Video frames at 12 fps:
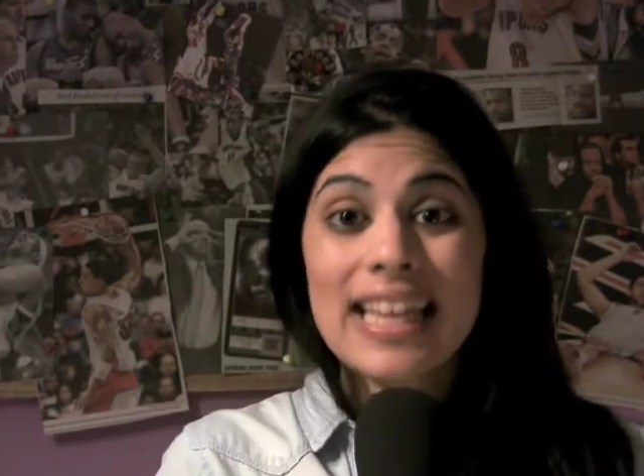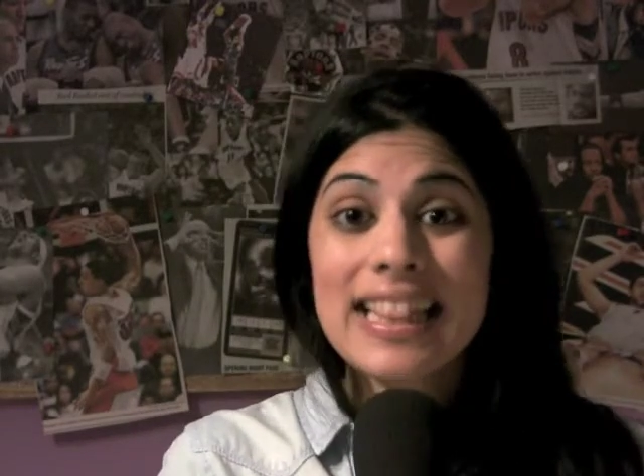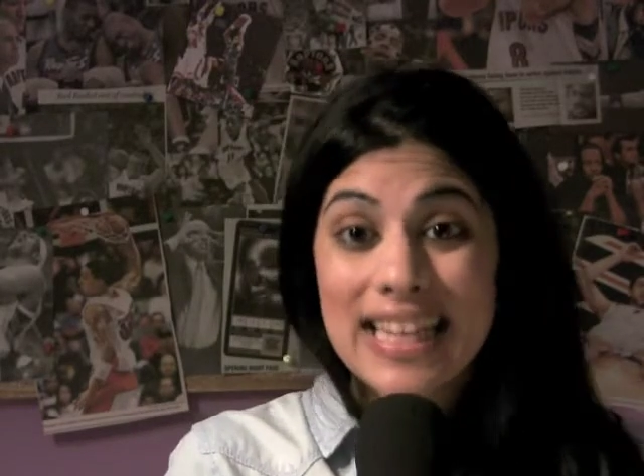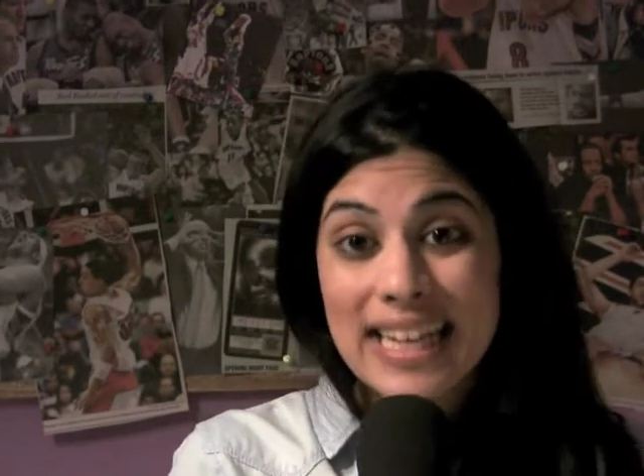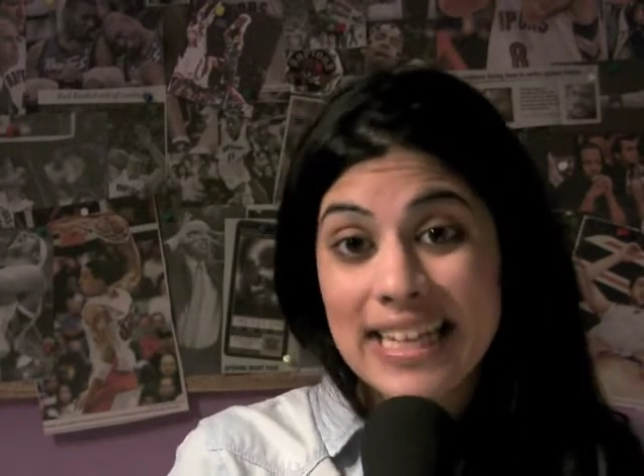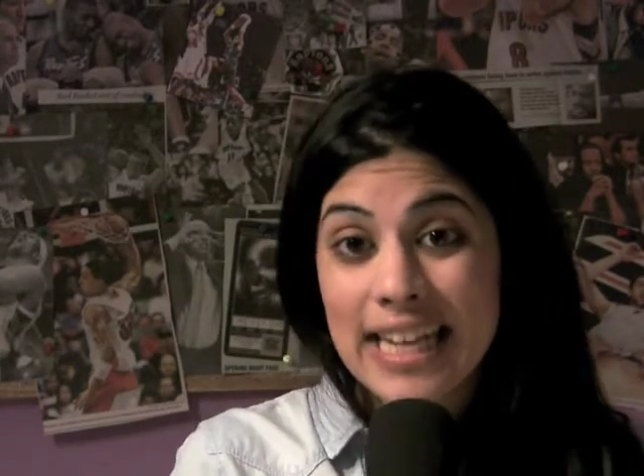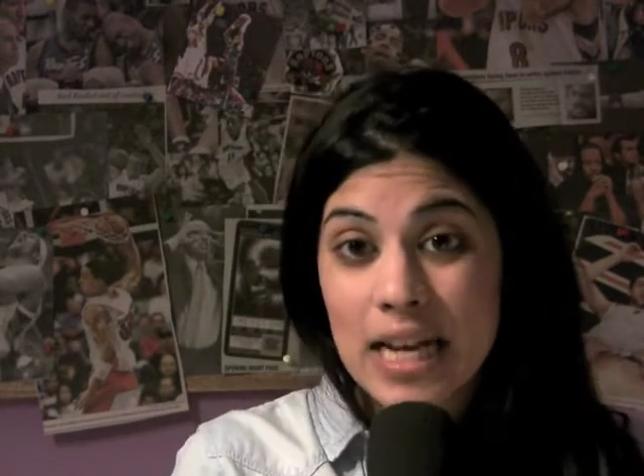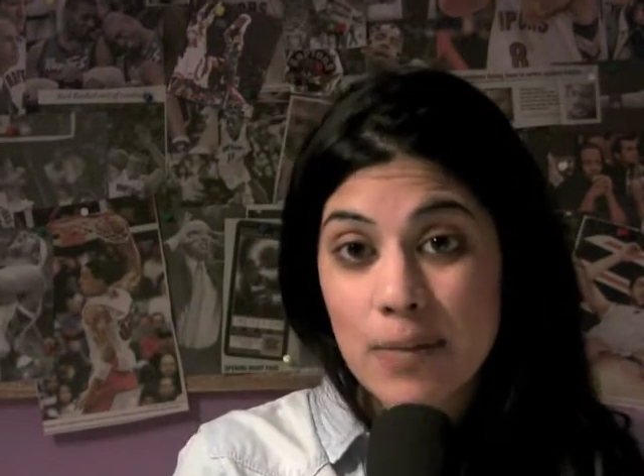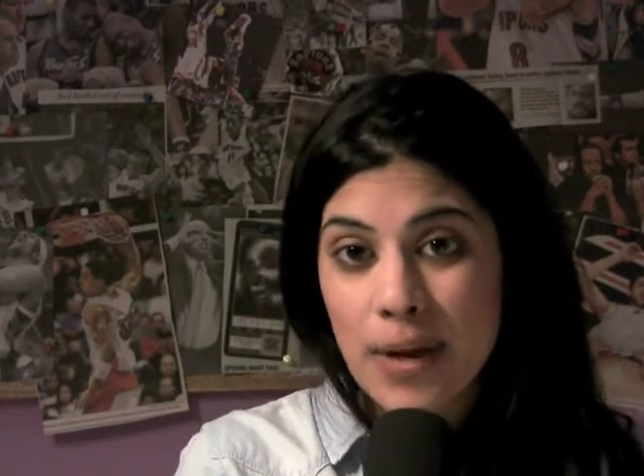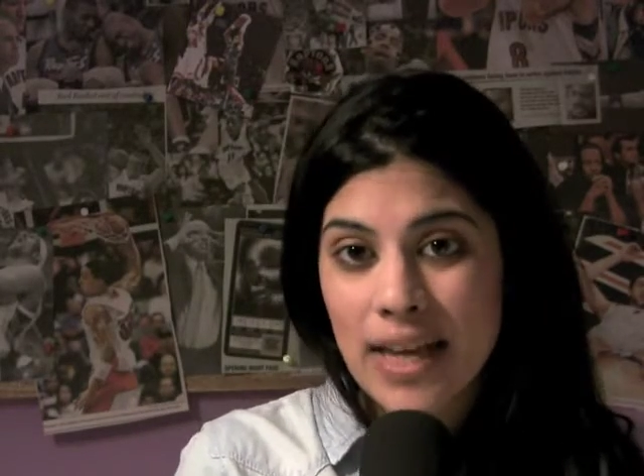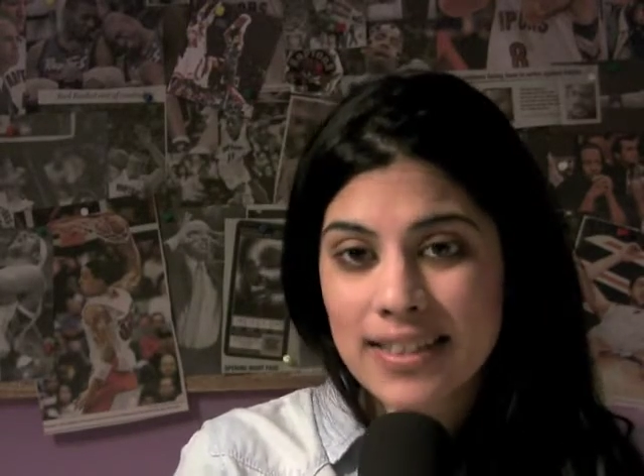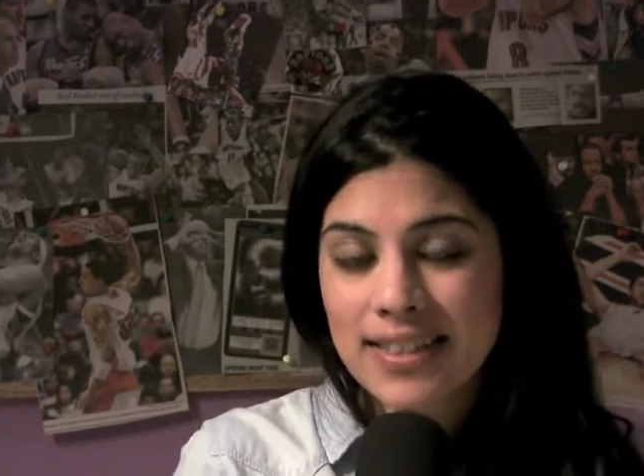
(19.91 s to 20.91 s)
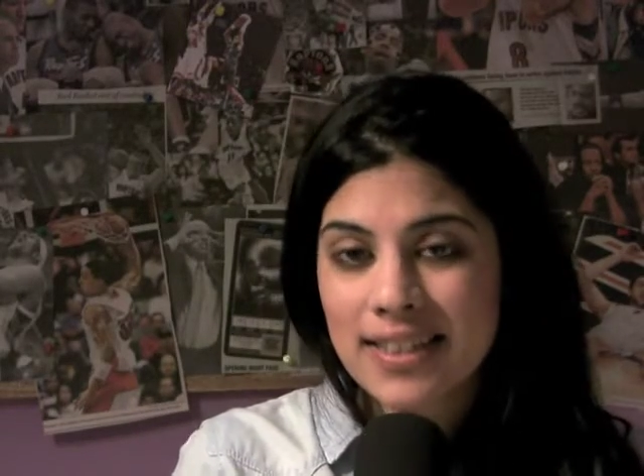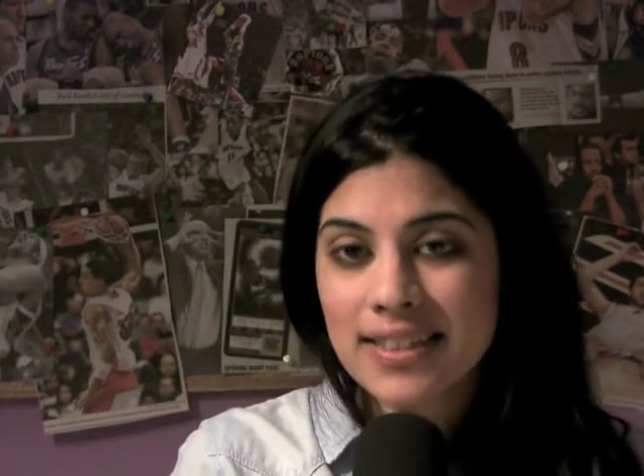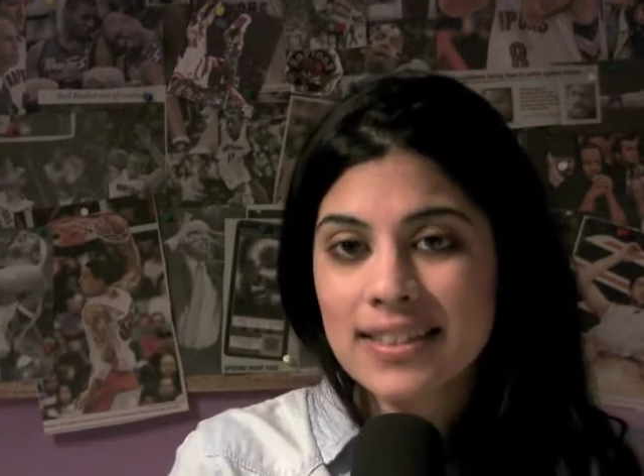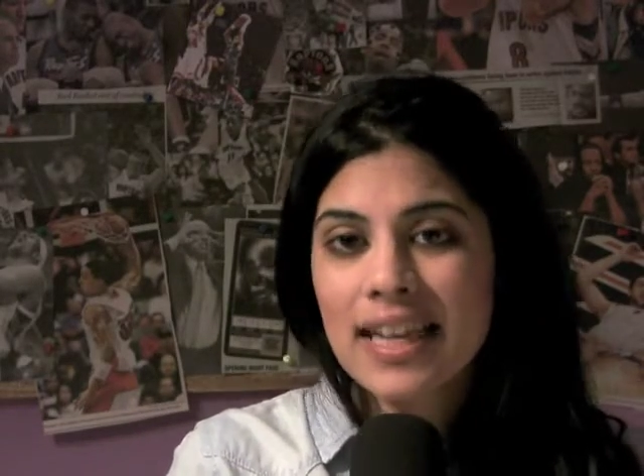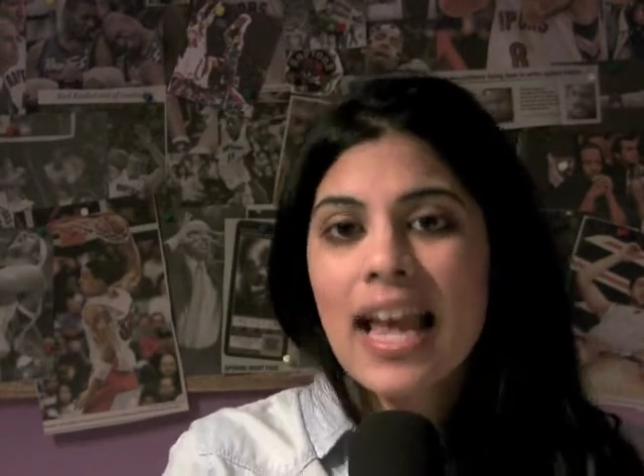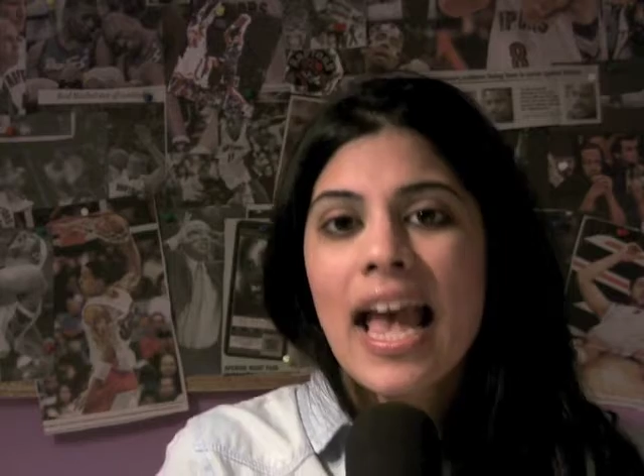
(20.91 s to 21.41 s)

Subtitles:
in the Indiana Pacers